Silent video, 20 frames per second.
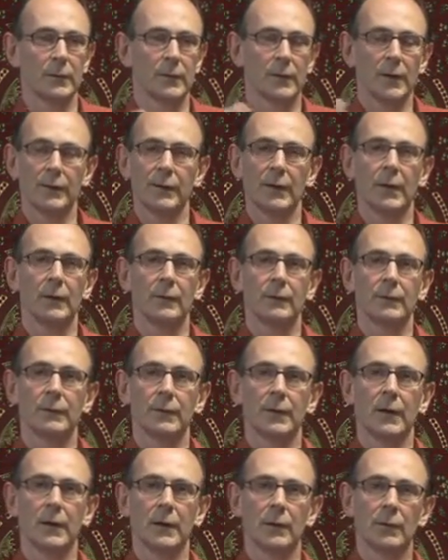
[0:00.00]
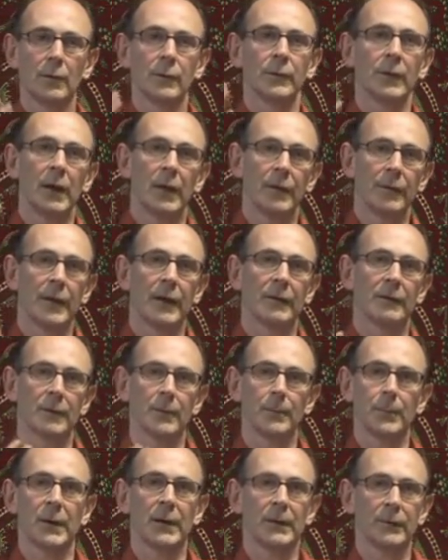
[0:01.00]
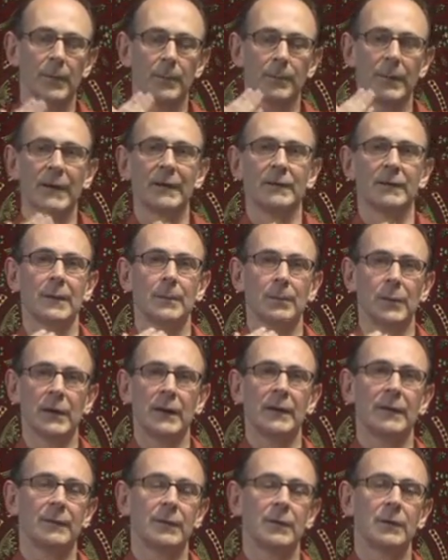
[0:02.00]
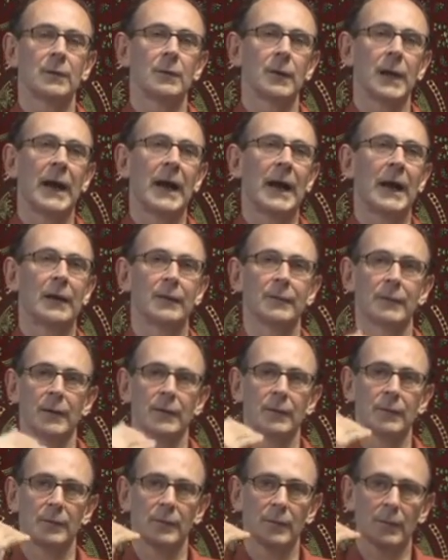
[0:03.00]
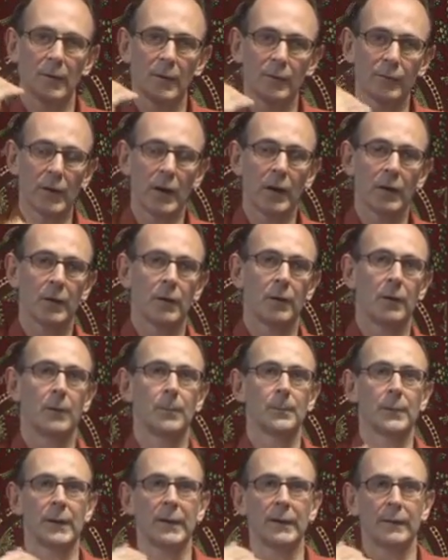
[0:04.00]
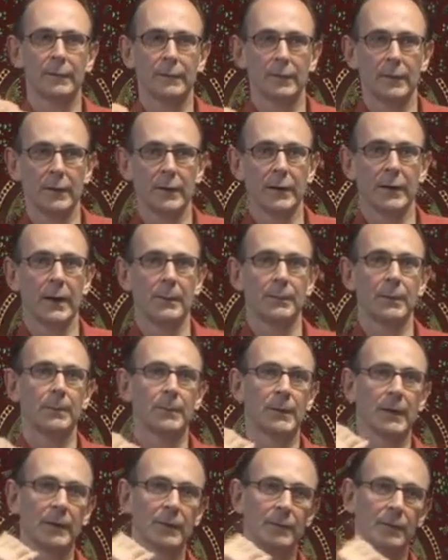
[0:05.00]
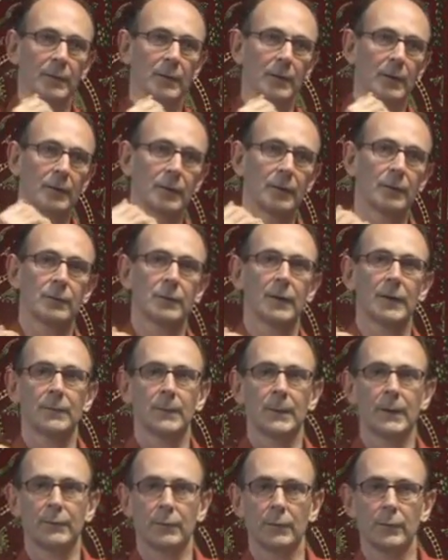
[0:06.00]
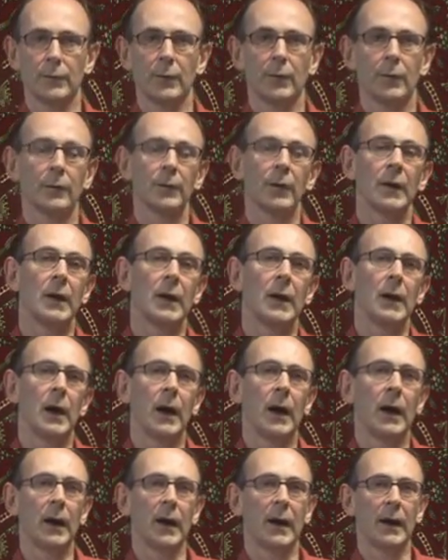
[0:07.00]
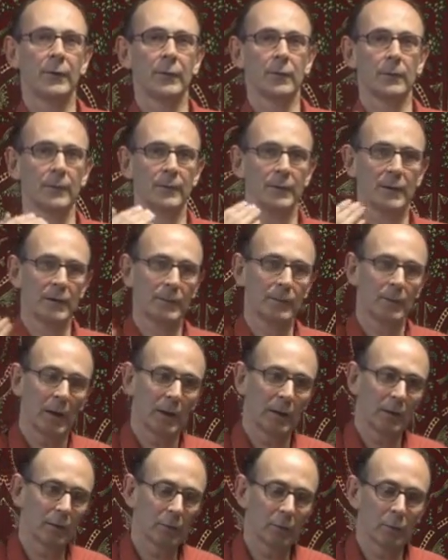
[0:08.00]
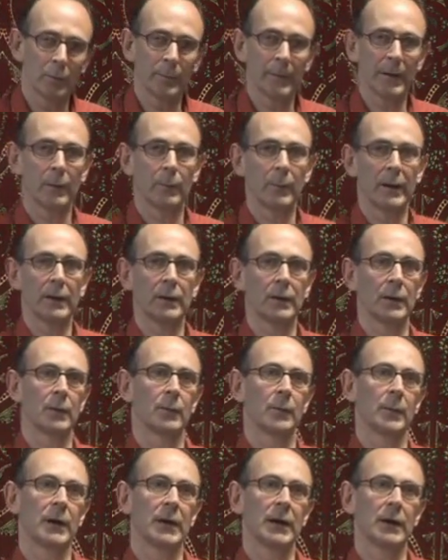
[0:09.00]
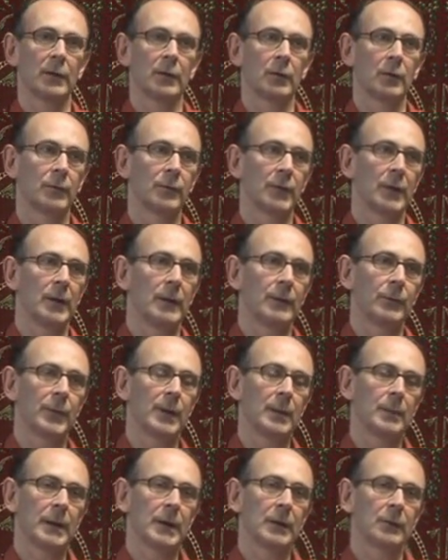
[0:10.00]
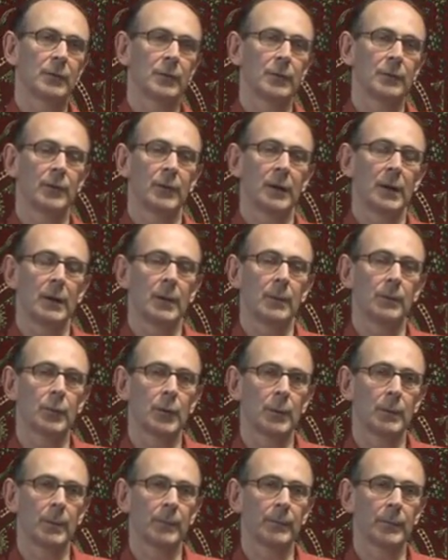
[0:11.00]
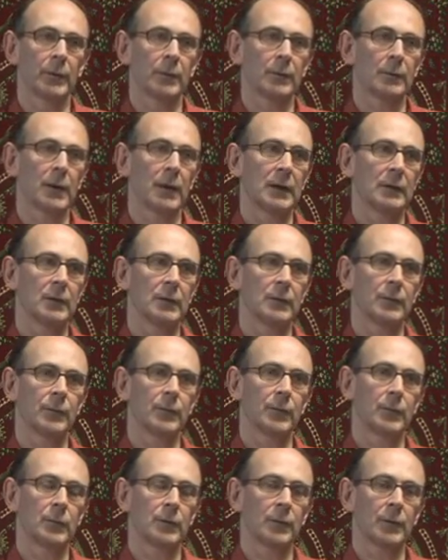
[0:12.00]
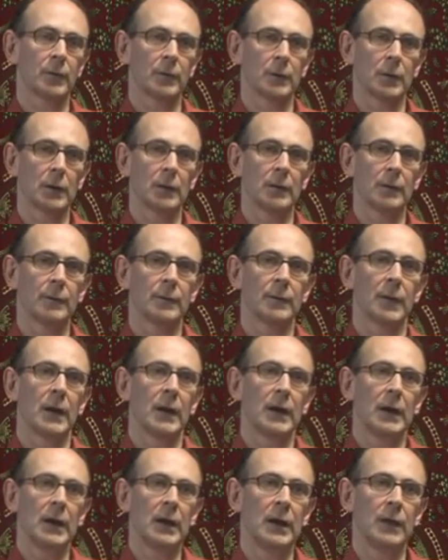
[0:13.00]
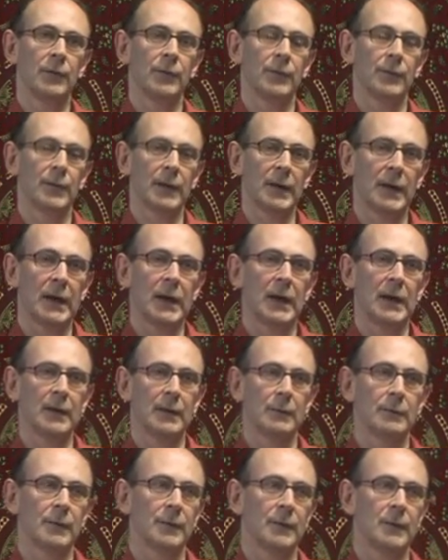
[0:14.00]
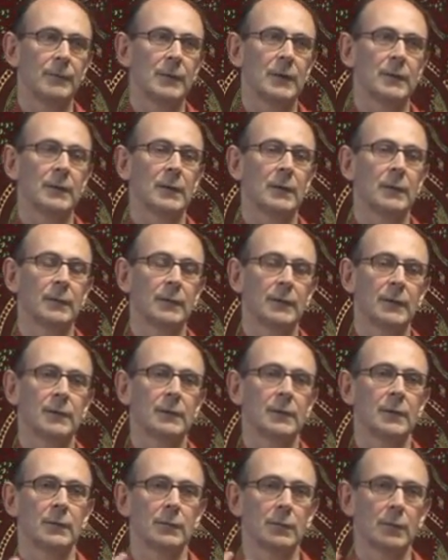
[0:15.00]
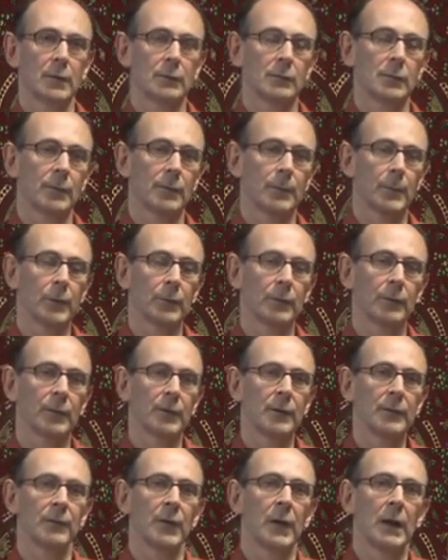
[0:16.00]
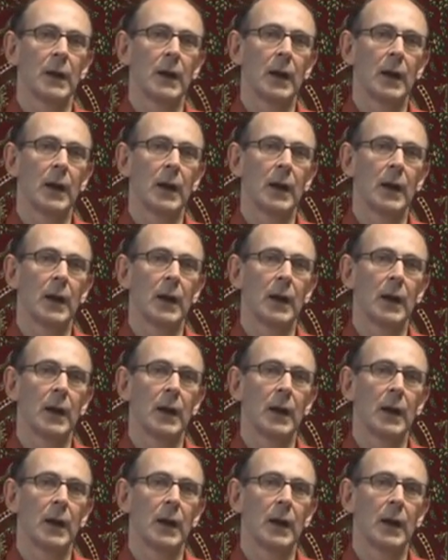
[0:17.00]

nothing else is going on. That's the basic place that you're at, a calm place, an unhappy place, a distressed place, or not. And obviously, you'll all be well aware of the amount of problems that are created for toddlers if the care they're receiving is inconsistent or unresponsive,